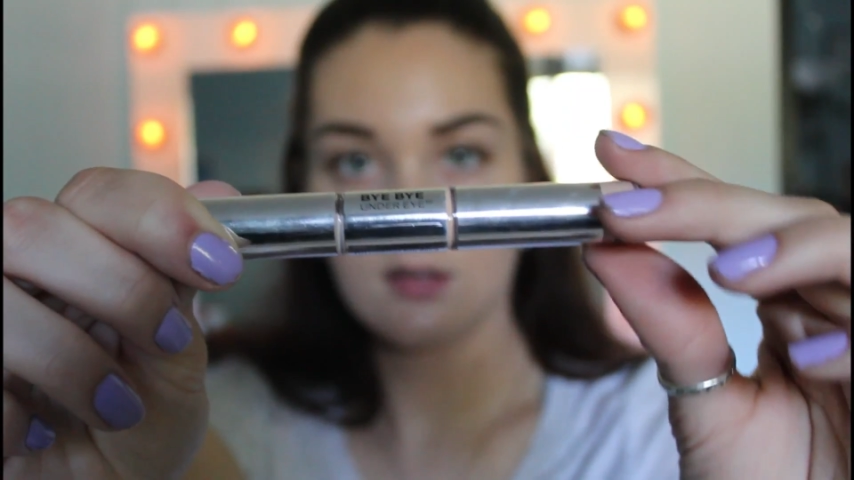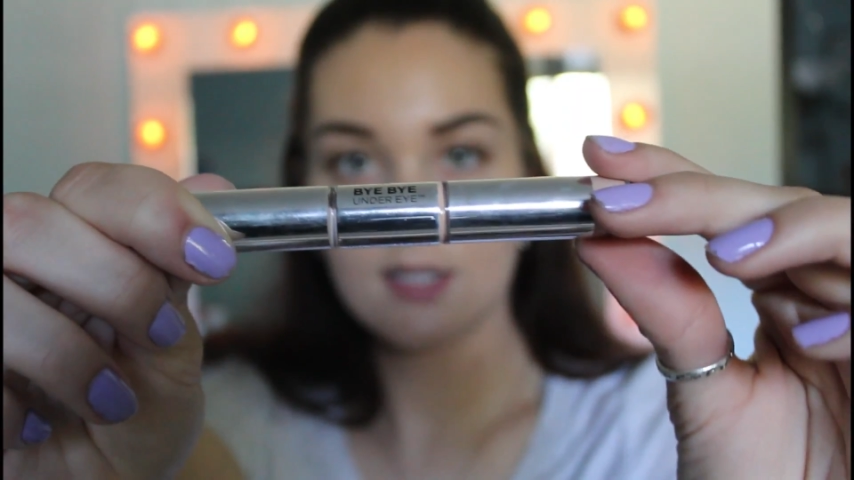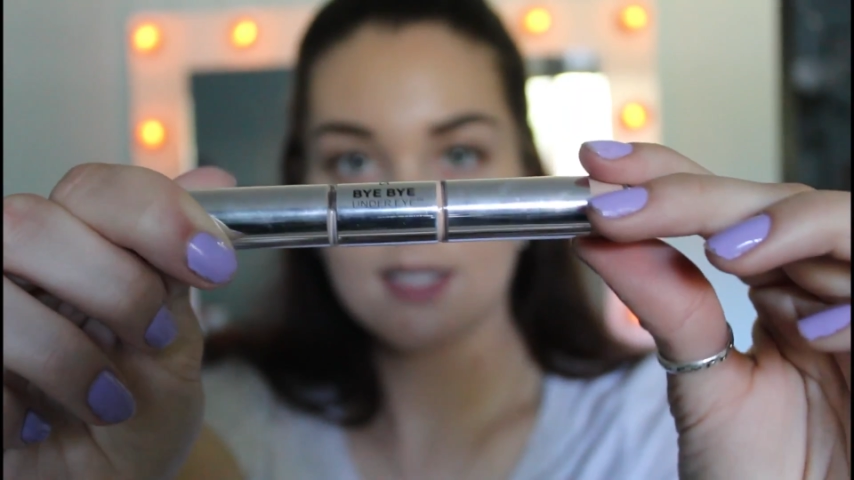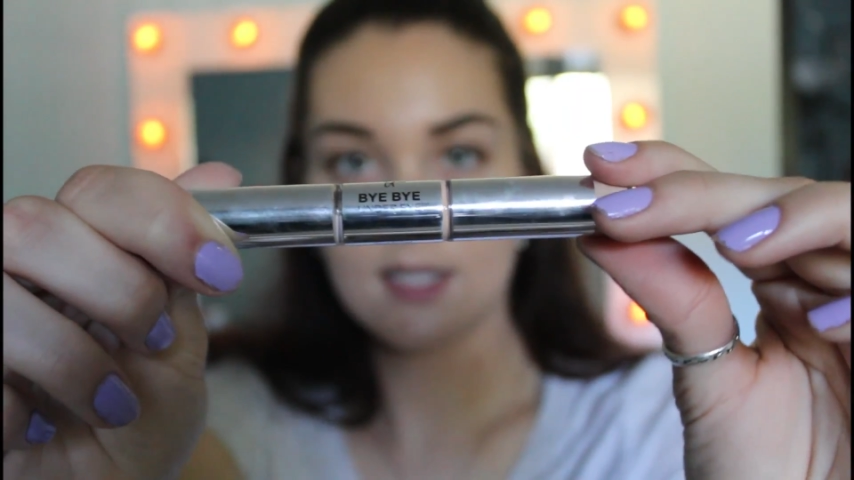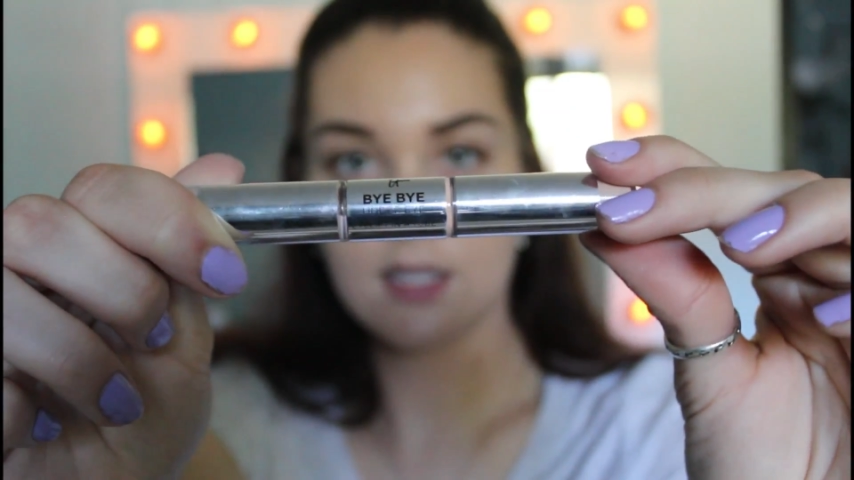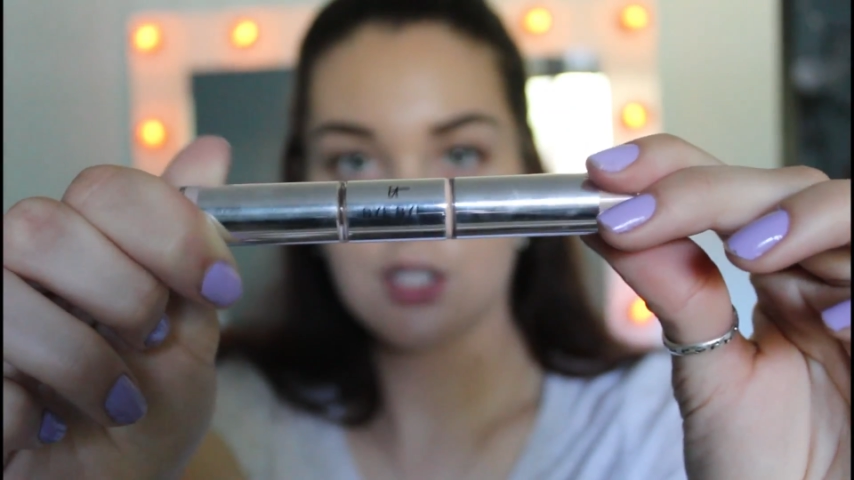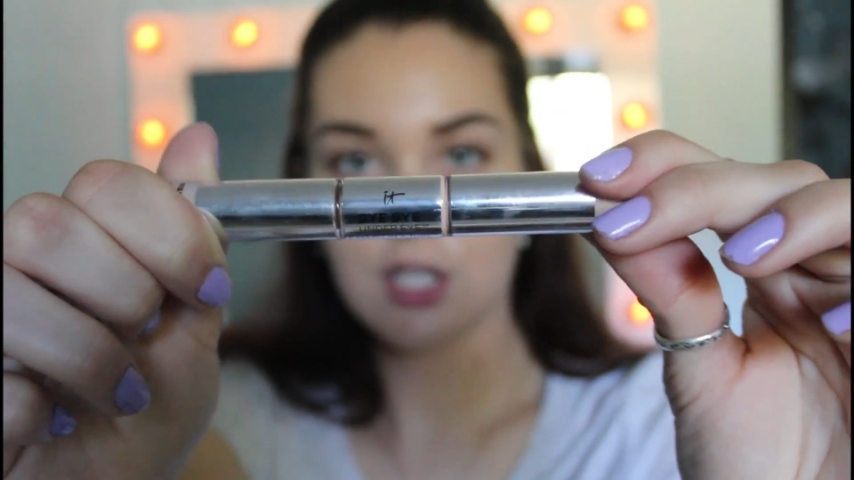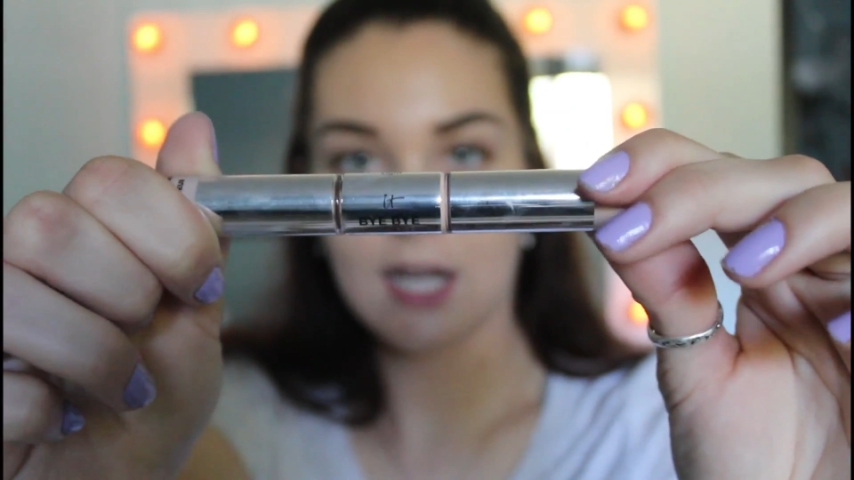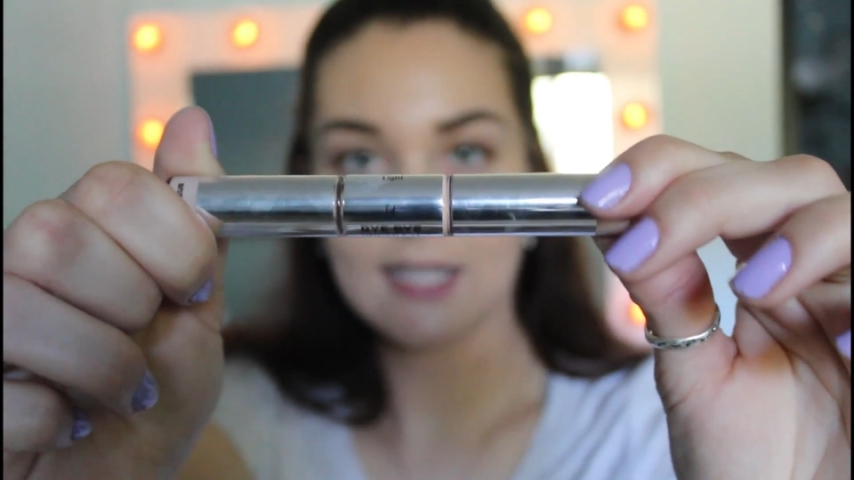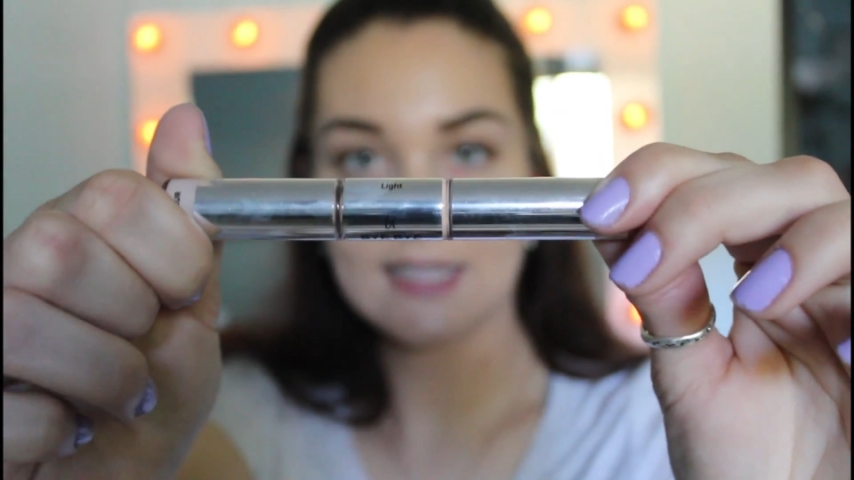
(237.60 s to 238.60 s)
This is in the
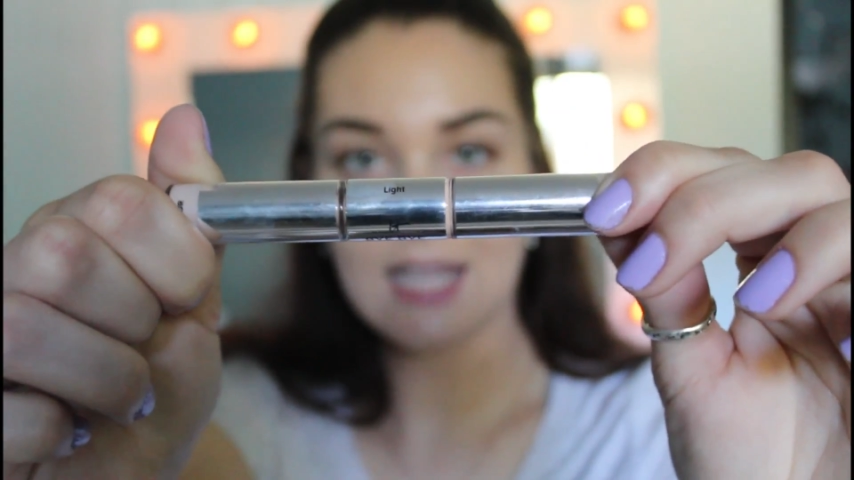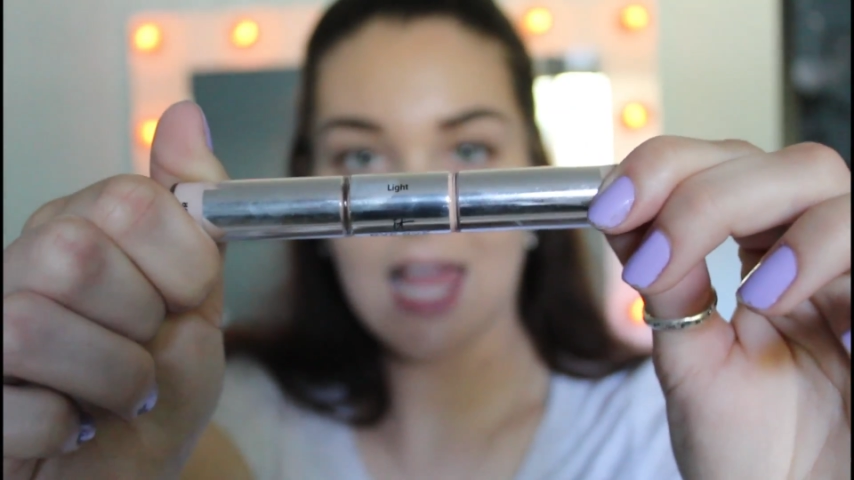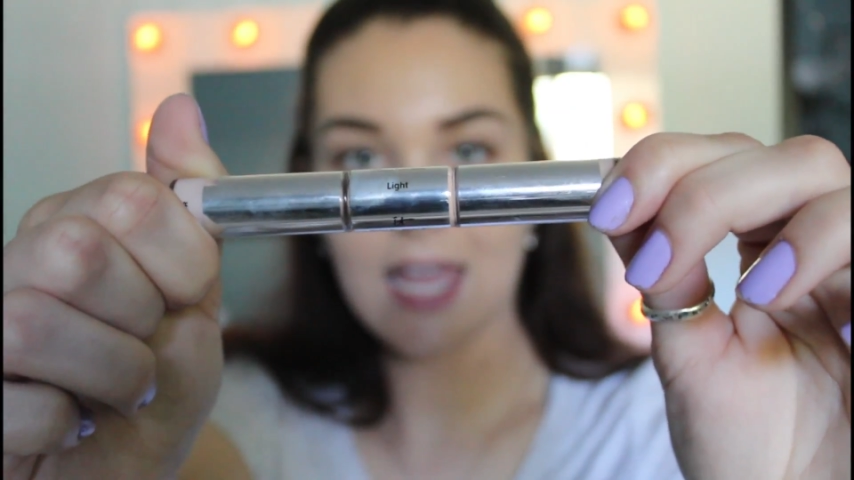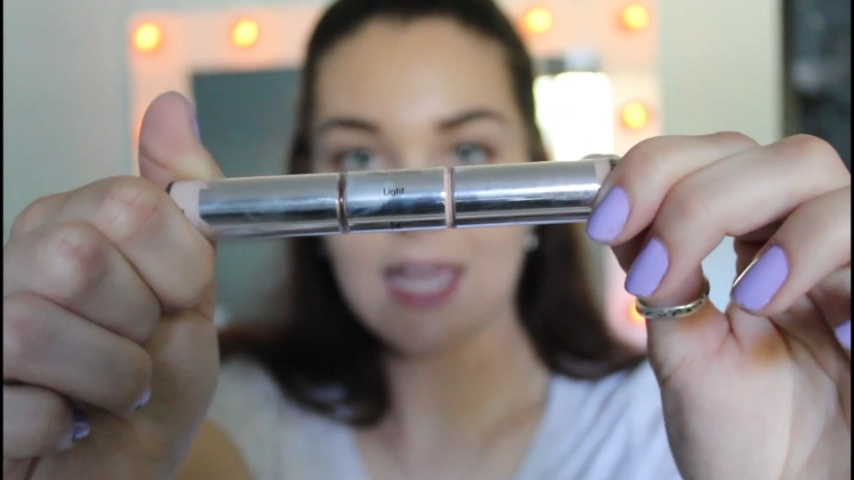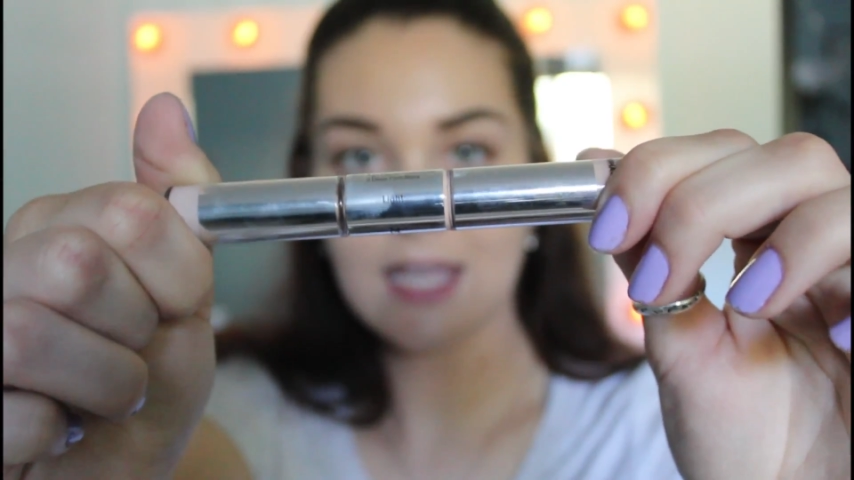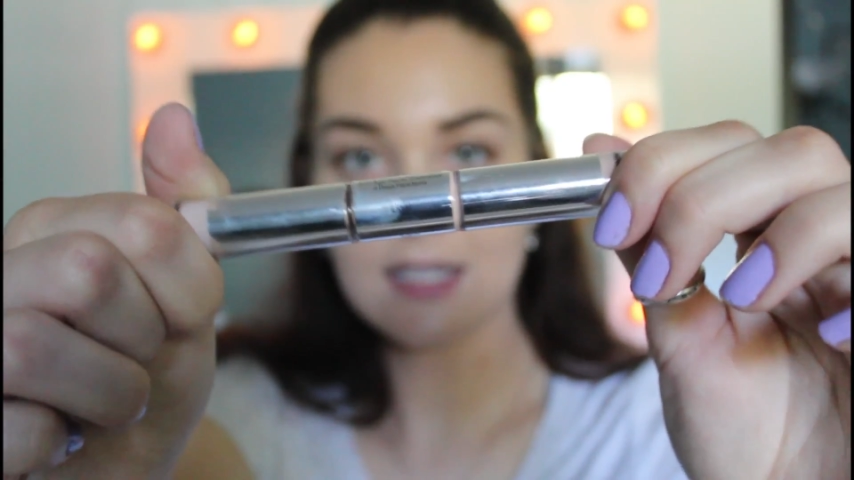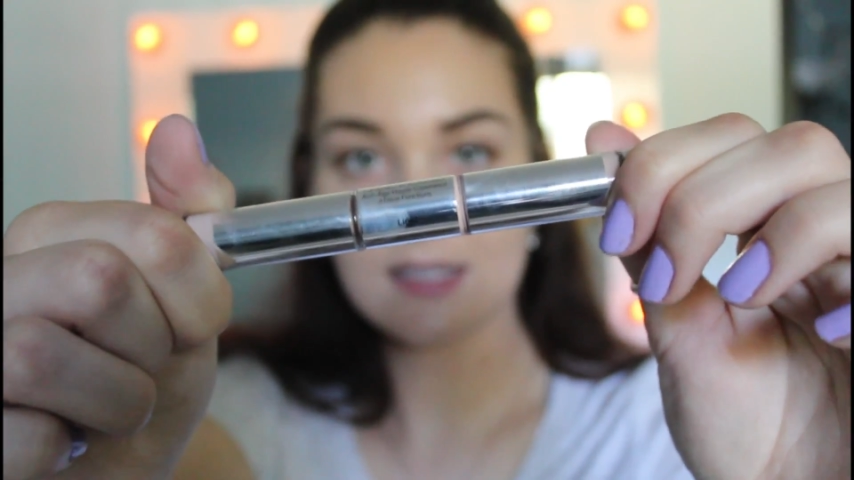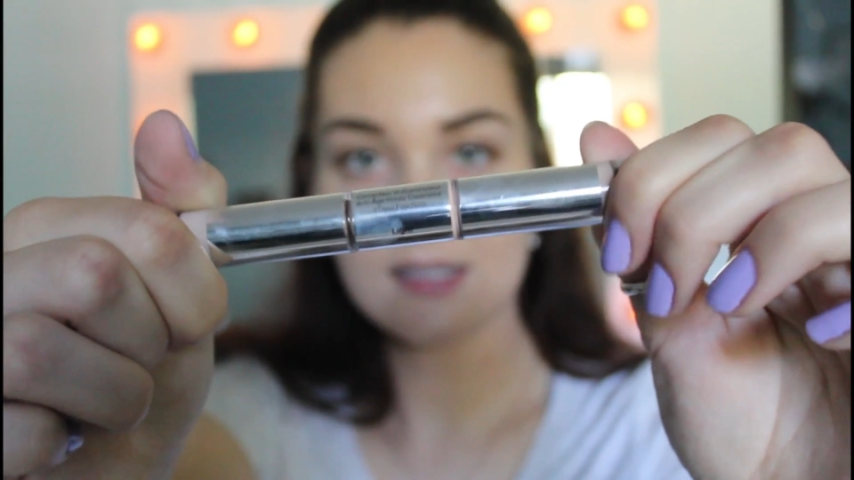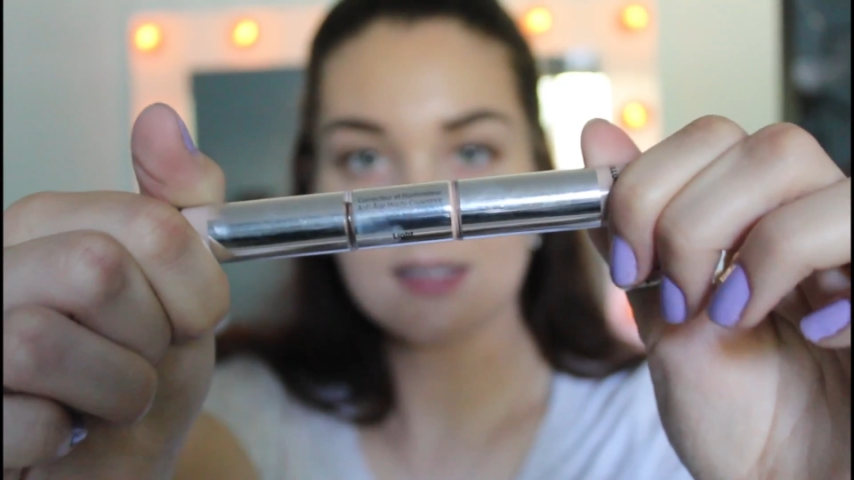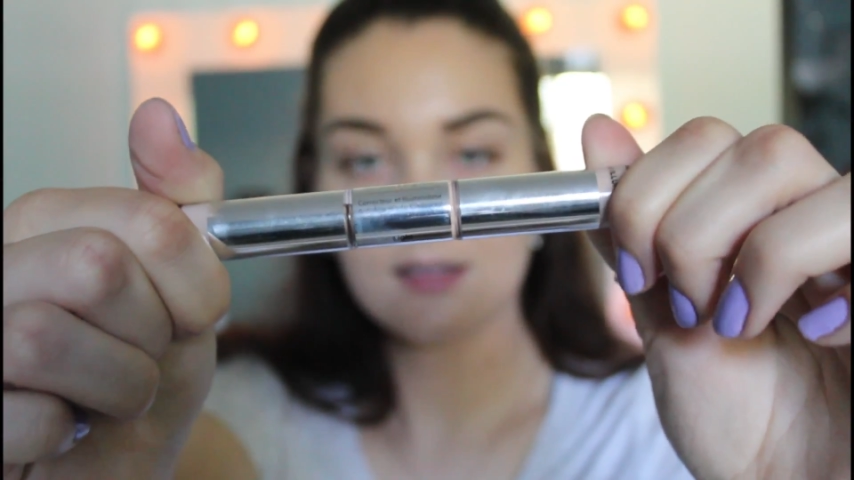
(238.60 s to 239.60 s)
shade
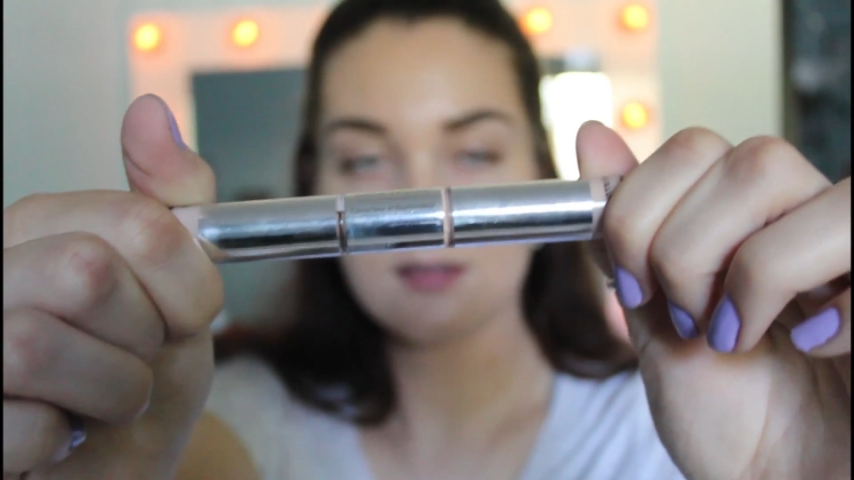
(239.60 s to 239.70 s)
Light.